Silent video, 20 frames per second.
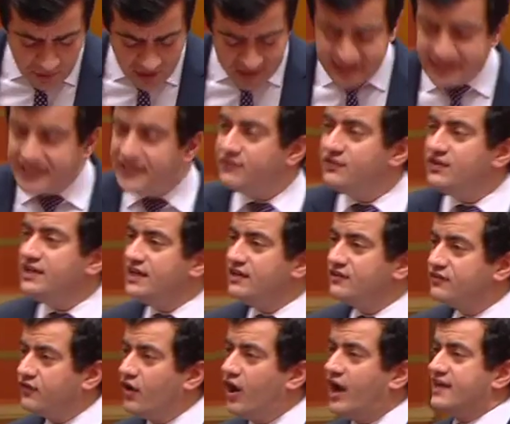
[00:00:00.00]
by giving
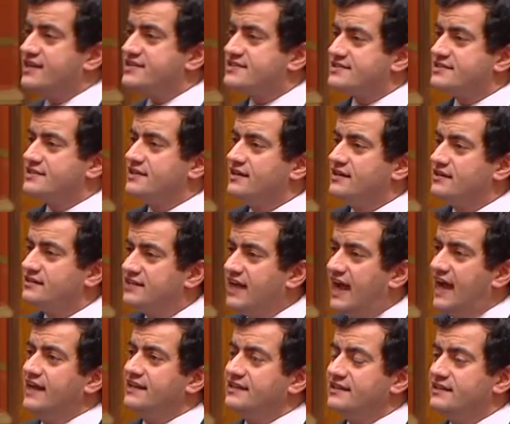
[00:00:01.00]
advice
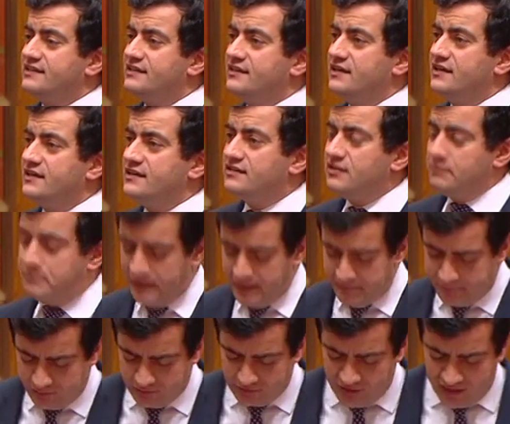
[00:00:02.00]
tailored to people